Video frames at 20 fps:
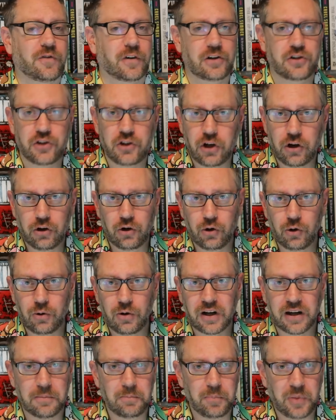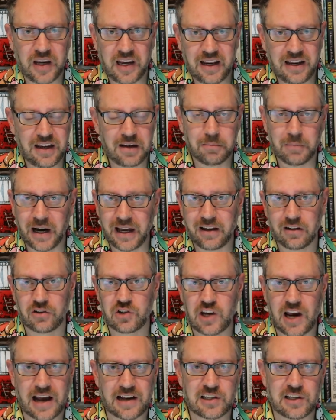for two competing Michael
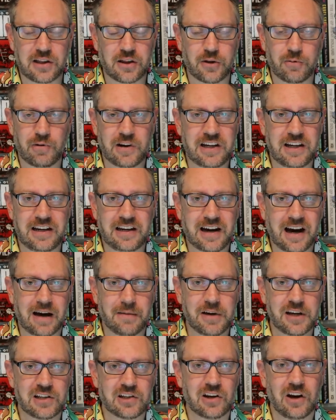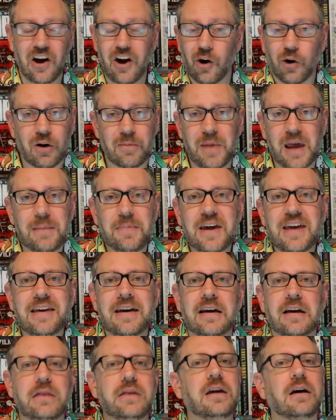Jackson 3D comics, or
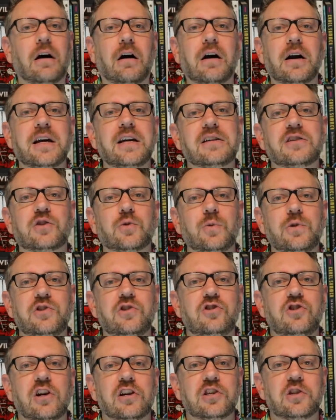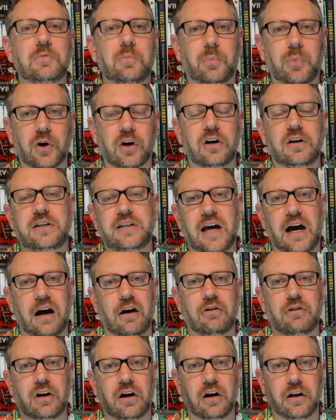maybe the audience was just burnt
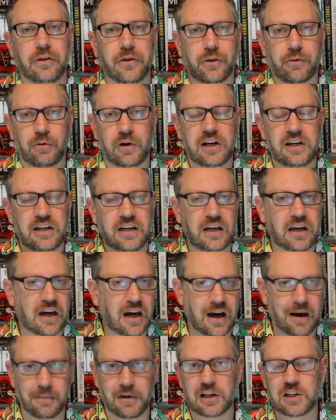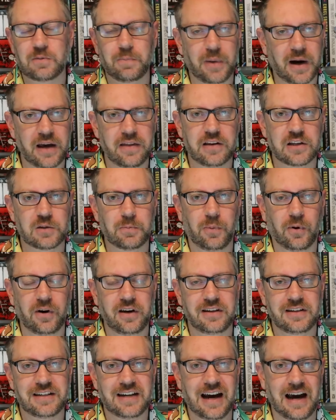out on 3D comics by this
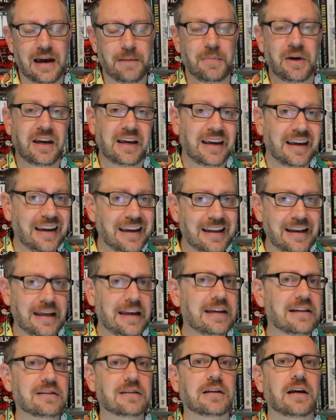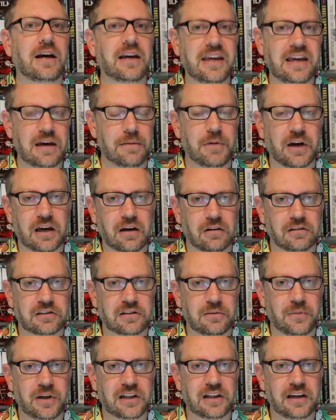point in time. It is a gimmick,
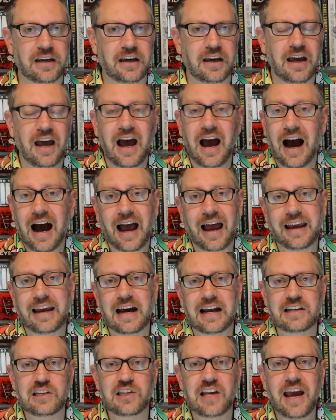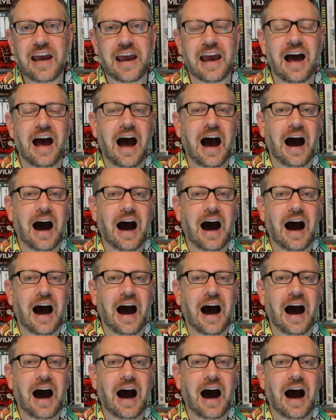ultimately. I gotta say,